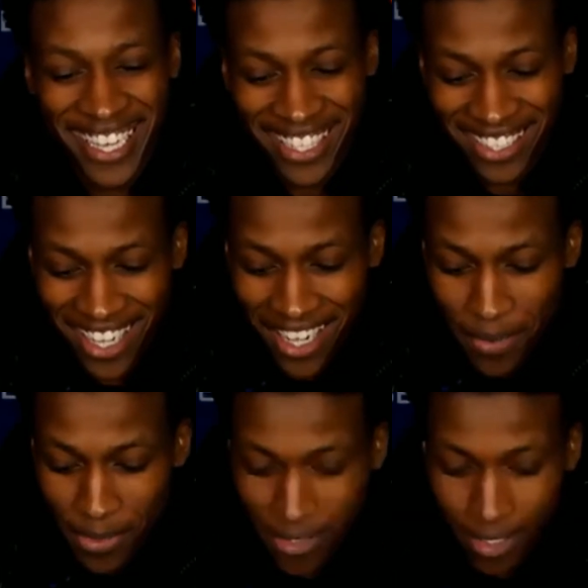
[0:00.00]
nah, it
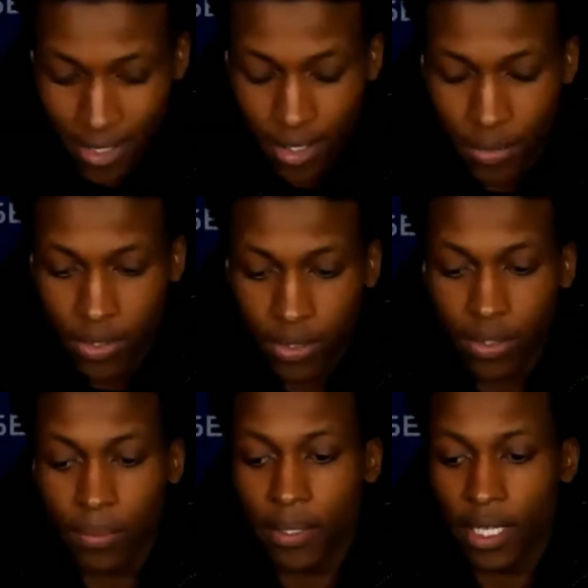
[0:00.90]
was uh, it was a
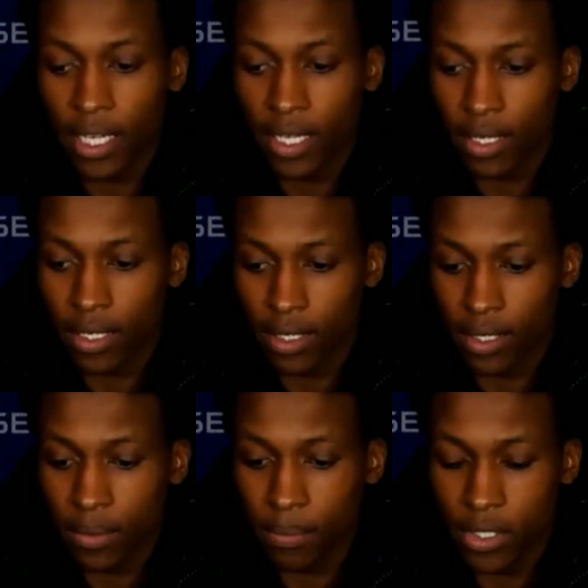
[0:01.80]
good play.
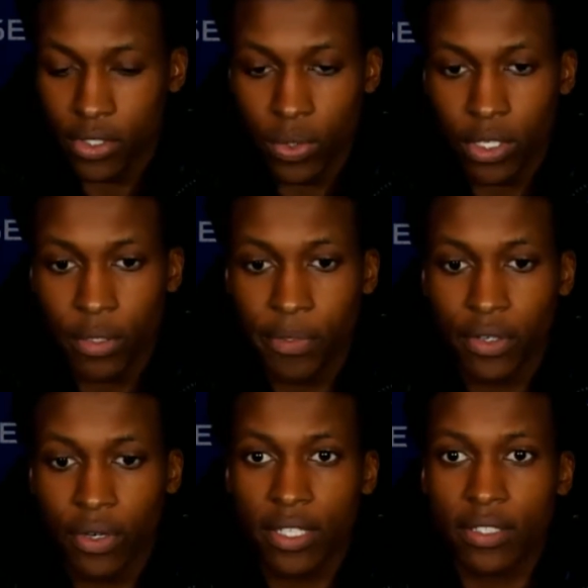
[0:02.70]
Um, I just wanted to be
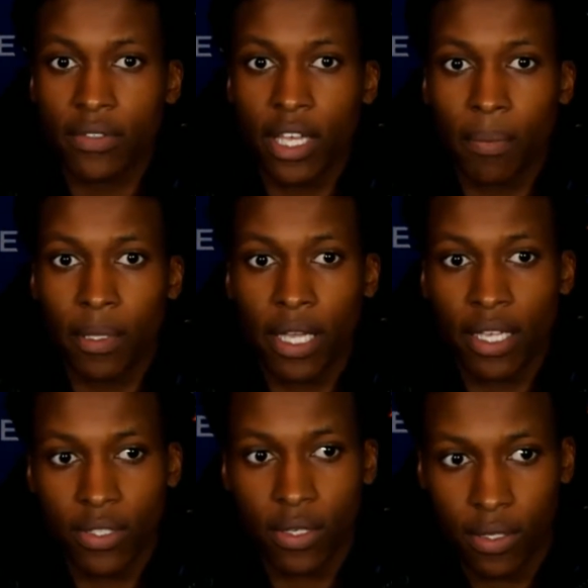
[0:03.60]
aggressive on that play. I
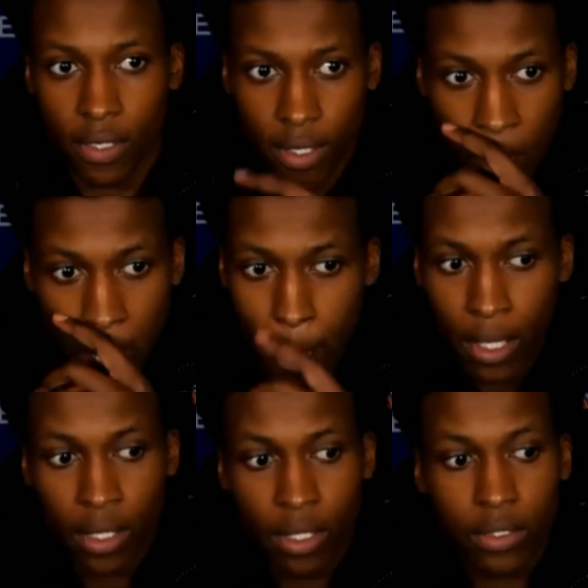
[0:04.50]
saw the uh,
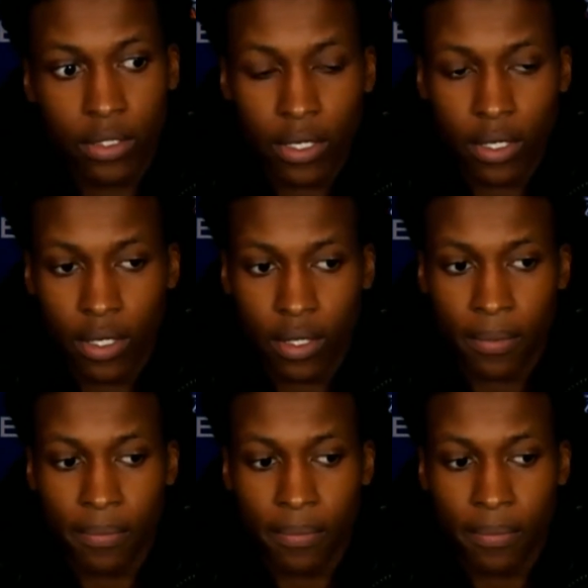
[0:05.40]
the uh,